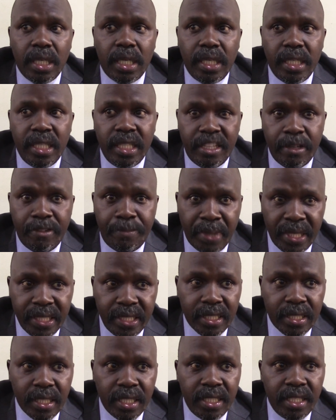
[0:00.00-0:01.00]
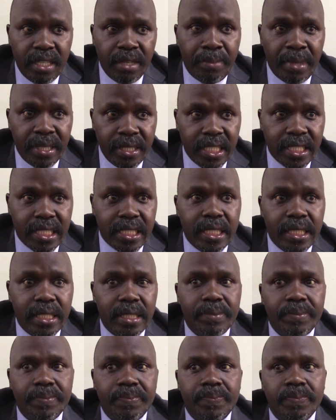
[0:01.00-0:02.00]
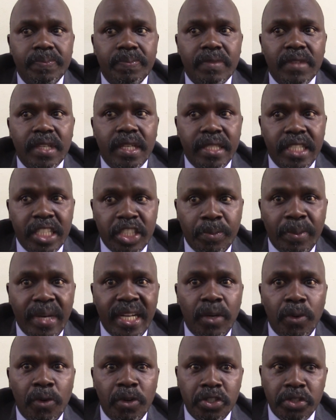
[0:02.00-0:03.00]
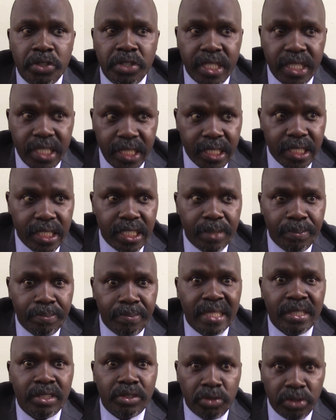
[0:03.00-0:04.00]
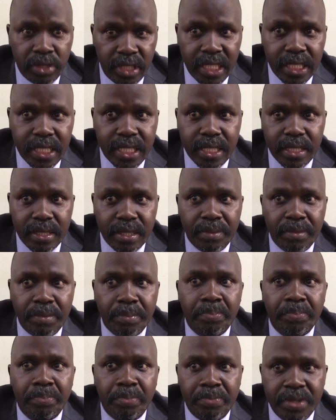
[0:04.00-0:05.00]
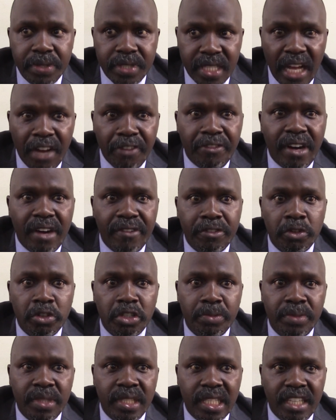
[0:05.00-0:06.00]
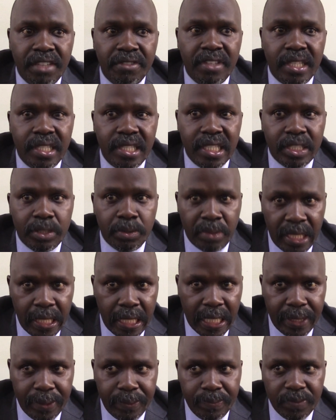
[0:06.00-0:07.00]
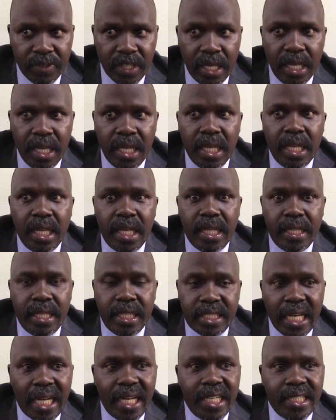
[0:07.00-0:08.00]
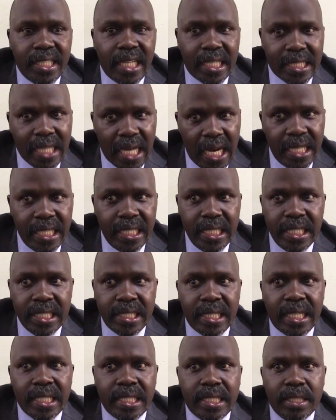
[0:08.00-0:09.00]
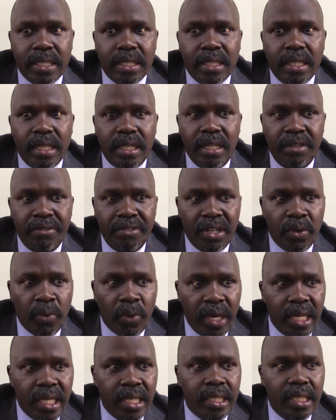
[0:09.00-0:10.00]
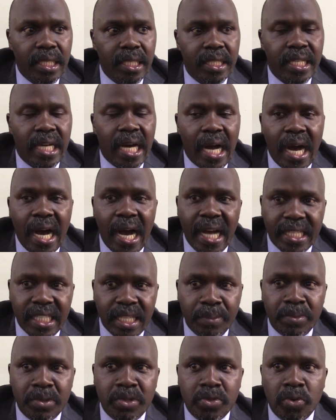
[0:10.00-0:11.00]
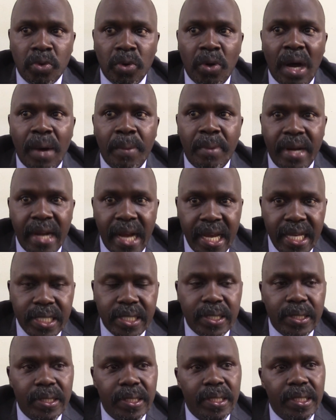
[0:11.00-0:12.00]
in the budget. This money was released, but to date staff have not been given this money. The challenge at hand is that even when there are attempts to harmonize,